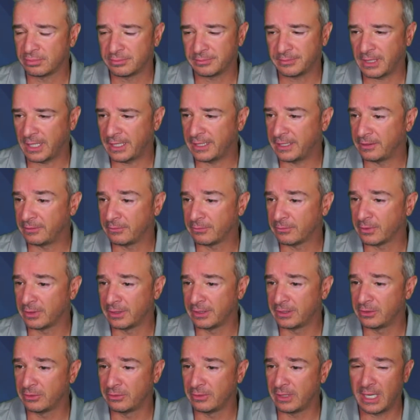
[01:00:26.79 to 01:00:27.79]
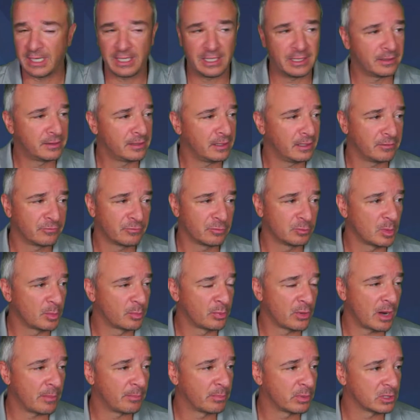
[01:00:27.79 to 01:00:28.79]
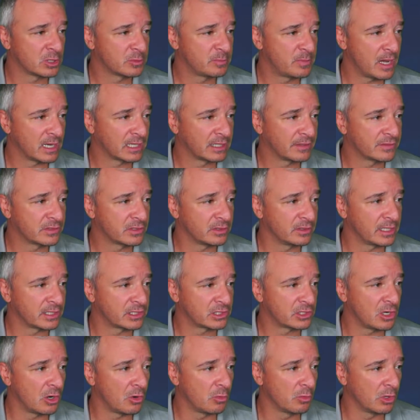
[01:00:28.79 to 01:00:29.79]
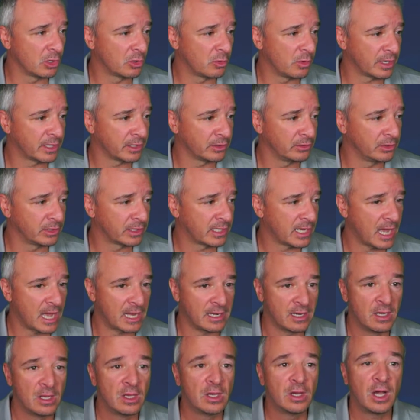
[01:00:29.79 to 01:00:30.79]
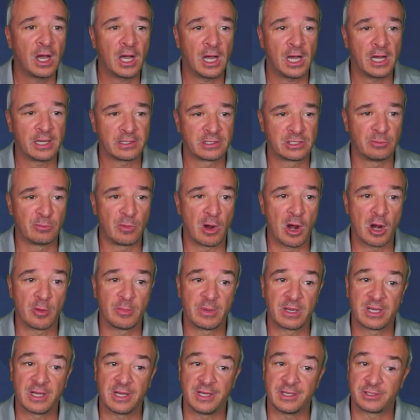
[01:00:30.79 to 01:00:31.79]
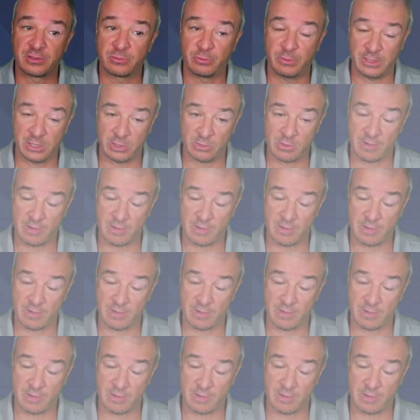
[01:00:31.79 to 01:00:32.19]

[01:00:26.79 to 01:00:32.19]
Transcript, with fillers: I didn't really do anything from a prep perspective. So let's go real quick and look at uh, tomorrow, because we do have a